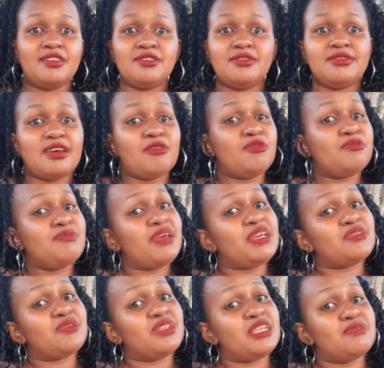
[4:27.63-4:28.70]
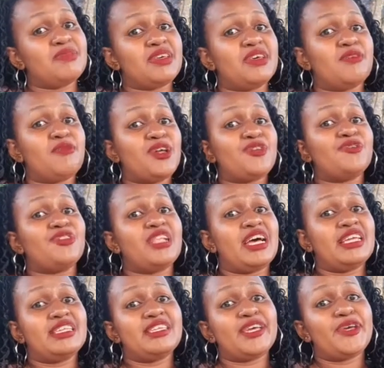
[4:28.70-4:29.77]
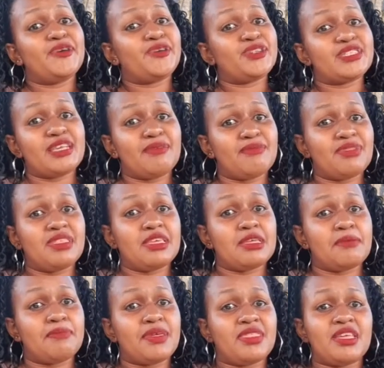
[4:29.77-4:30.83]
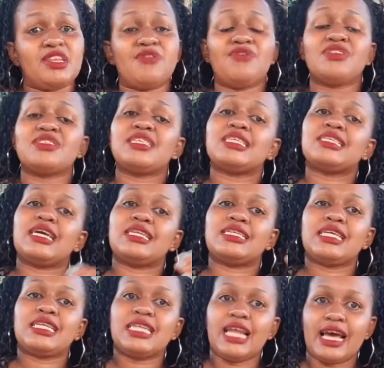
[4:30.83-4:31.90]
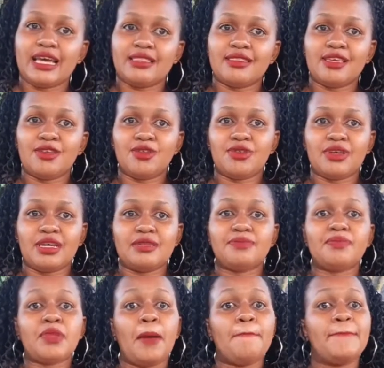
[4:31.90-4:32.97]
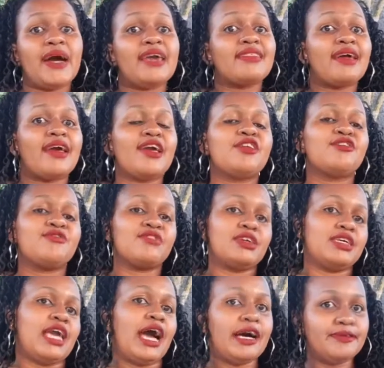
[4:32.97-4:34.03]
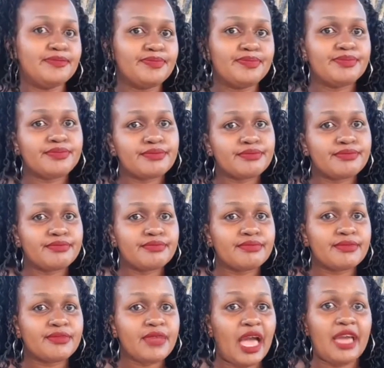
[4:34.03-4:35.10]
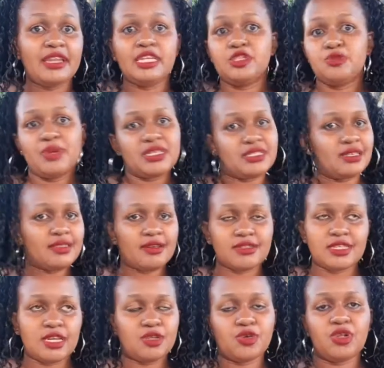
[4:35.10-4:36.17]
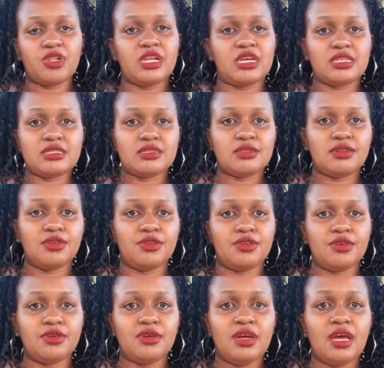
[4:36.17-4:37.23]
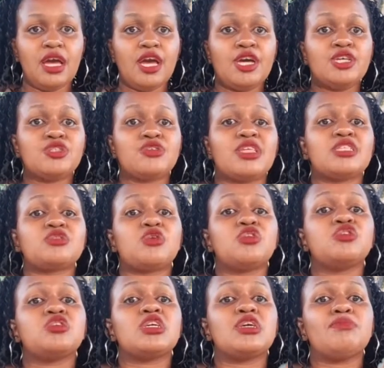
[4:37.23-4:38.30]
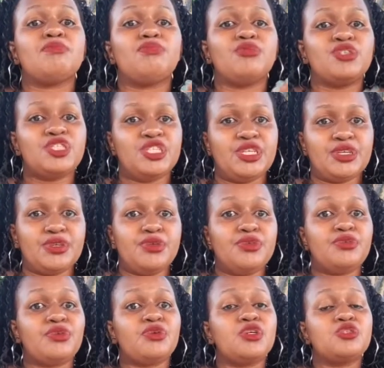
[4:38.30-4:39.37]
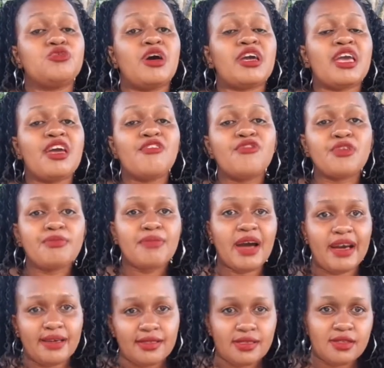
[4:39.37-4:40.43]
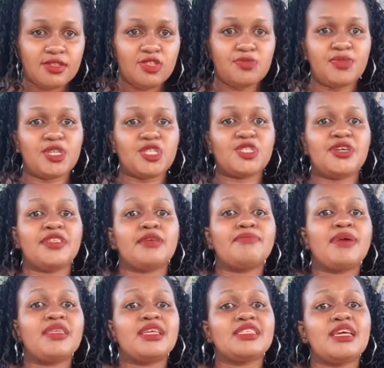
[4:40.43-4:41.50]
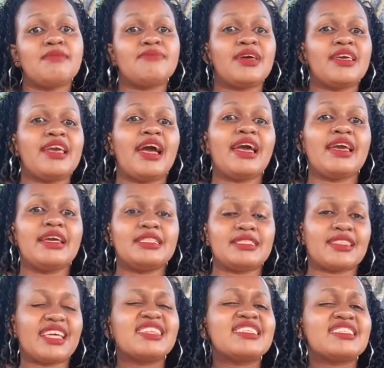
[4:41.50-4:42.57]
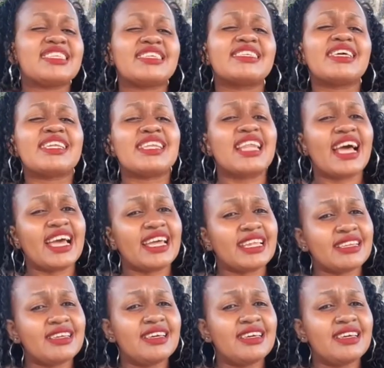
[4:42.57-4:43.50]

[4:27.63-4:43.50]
that would be as well as making $1 a day or something. But then if you set a deadline, then you know that by the end of the year I need to make $10,000. So that's going to keep pushing you. You're going to work every month to make sure that by the time the year ends, like, that is the deadline.